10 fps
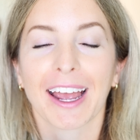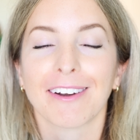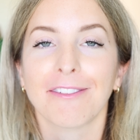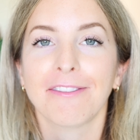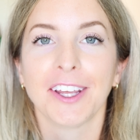
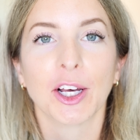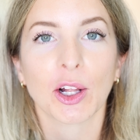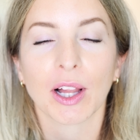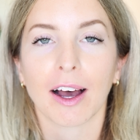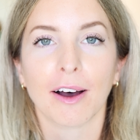and
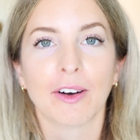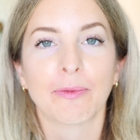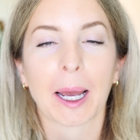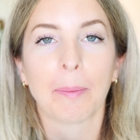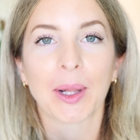feel of
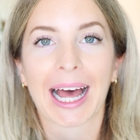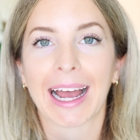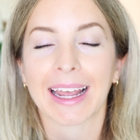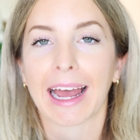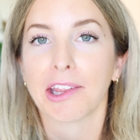my
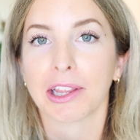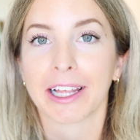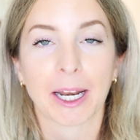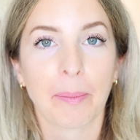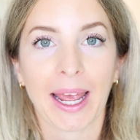black
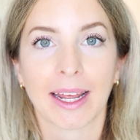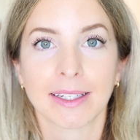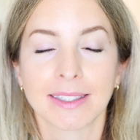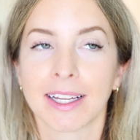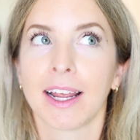Athleta
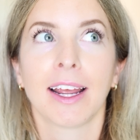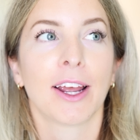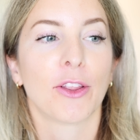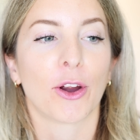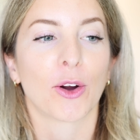pants.
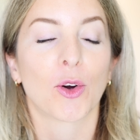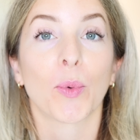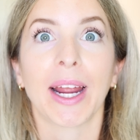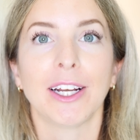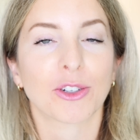They're
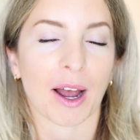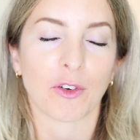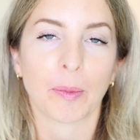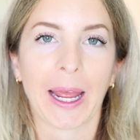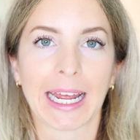great
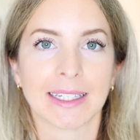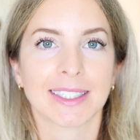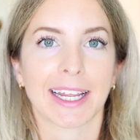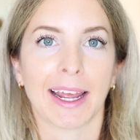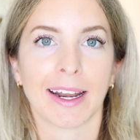travel
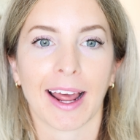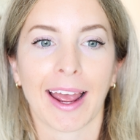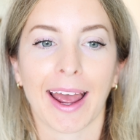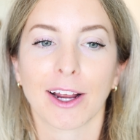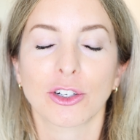pants, and I
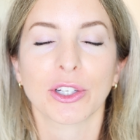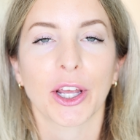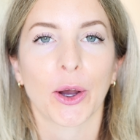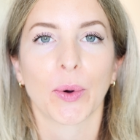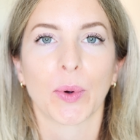actually
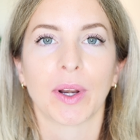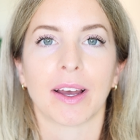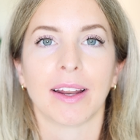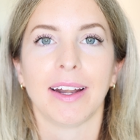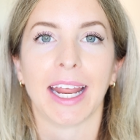own
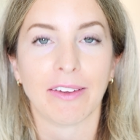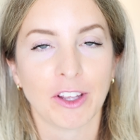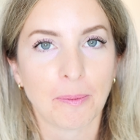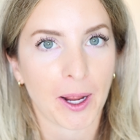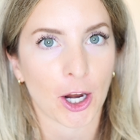a
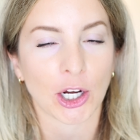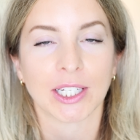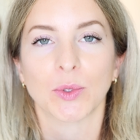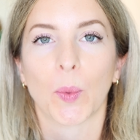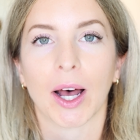navy pair
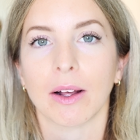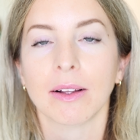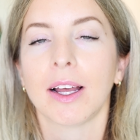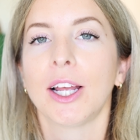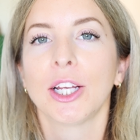as well.
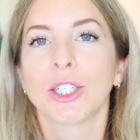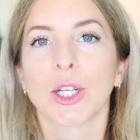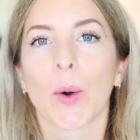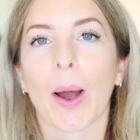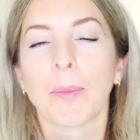
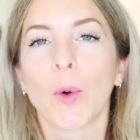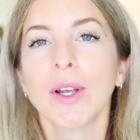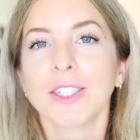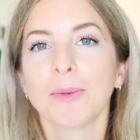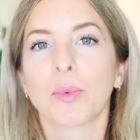So I'm
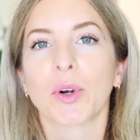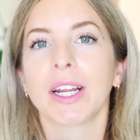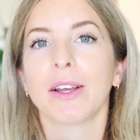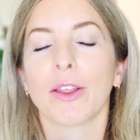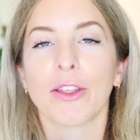going to
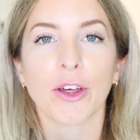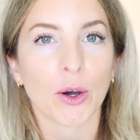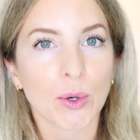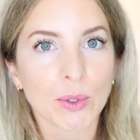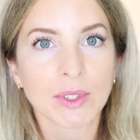bring
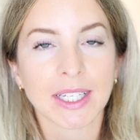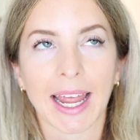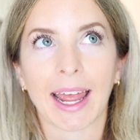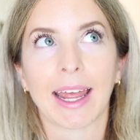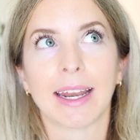those,
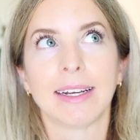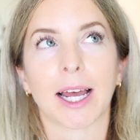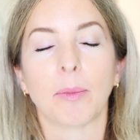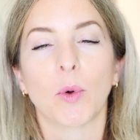and I'm